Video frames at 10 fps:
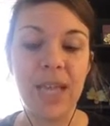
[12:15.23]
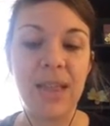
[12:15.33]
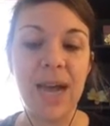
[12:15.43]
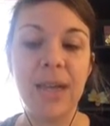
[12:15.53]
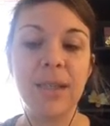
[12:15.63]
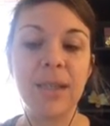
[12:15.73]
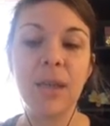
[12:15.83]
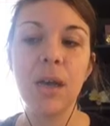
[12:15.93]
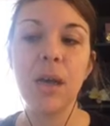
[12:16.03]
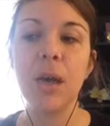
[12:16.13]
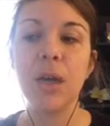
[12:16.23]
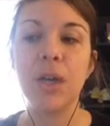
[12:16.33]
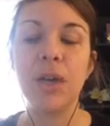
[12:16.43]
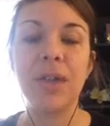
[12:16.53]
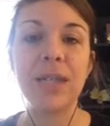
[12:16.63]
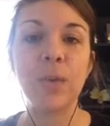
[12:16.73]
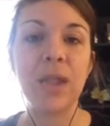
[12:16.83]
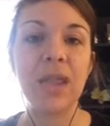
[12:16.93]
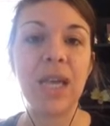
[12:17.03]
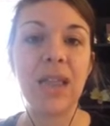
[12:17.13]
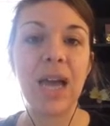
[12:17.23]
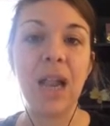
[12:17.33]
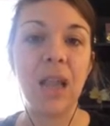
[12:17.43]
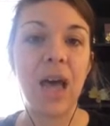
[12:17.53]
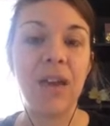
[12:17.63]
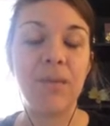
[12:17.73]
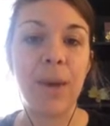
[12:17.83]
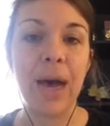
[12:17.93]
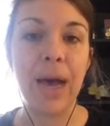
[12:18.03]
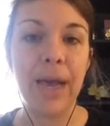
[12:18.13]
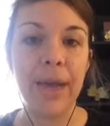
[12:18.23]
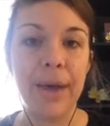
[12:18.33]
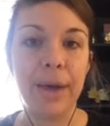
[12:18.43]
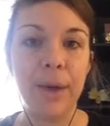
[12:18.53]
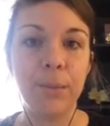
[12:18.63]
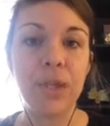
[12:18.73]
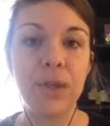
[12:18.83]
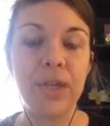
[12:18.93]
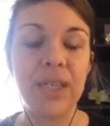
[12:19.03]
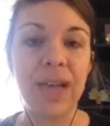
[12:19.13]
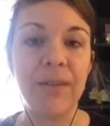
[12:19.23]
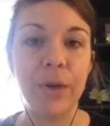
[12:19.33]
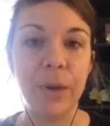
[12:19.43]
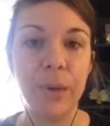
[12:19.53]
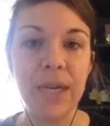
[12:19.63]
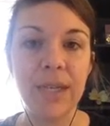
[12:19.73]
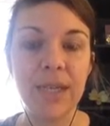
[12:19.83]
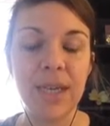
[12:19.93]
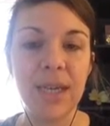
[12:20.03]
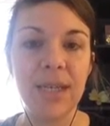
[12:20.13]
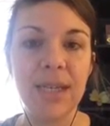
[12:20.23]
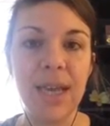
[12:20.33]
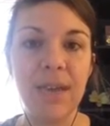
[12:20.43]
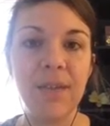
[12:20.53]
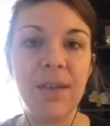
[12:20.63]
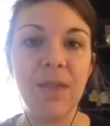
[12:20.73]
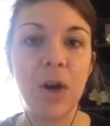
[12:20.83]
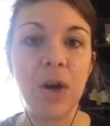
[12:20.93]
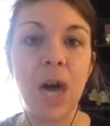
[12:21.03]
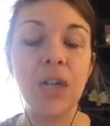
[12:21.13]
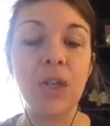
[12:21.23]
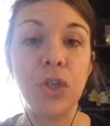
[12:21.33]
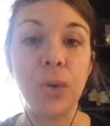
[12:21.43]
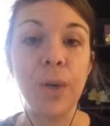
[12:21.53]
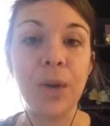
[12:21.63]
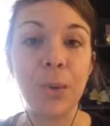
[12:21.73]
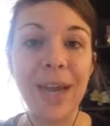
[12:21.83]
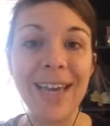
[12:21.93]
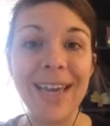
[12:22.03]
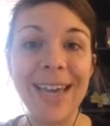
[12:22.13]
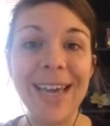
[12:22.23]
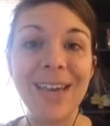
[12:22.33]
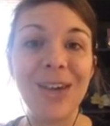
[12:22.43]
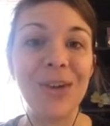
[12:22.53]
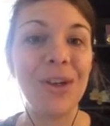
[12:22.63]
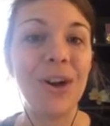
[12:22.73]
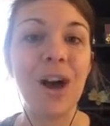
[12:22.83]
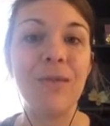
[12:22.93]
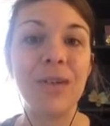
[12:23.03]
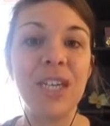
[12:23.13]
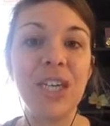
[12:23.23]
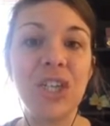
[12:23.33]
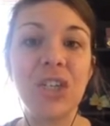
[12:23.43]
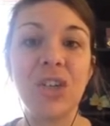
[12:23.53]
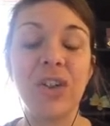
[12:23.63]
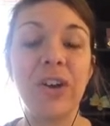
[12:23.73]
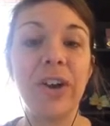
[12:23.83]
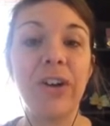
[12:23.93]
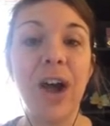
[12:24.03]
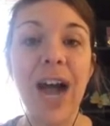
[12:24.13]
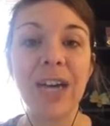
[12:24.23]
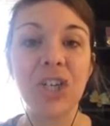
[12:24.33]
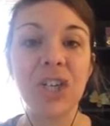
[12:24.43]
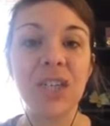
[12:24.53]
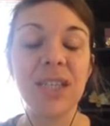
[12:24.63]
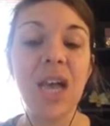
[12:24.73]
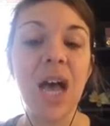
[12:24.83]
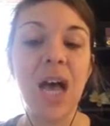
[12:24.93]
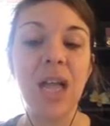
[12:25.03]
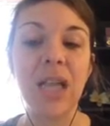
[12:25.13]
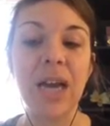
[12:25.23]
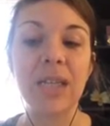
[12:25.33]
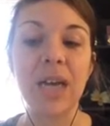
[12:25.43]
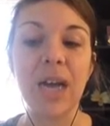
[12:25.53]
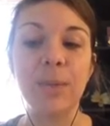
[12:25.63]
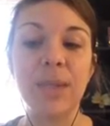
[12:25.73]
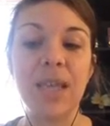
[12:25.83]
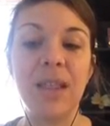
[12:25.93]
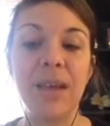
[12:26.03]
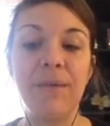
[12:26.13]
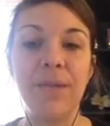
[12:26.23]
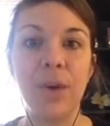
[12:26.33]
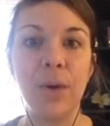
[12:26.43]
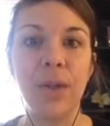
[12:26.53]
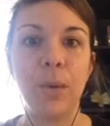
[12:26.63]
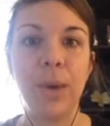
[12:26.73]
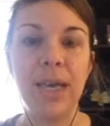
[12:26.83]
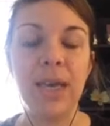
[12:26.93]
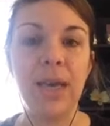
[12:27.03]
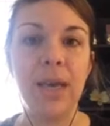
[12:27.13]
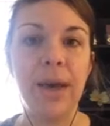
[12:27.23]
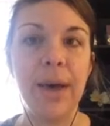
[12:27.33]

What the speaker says: And that's one thing that a lot of my students have noticed is, even if they're not doing Reiki, their conversations or their interactions, a lot of times they feel their Reiki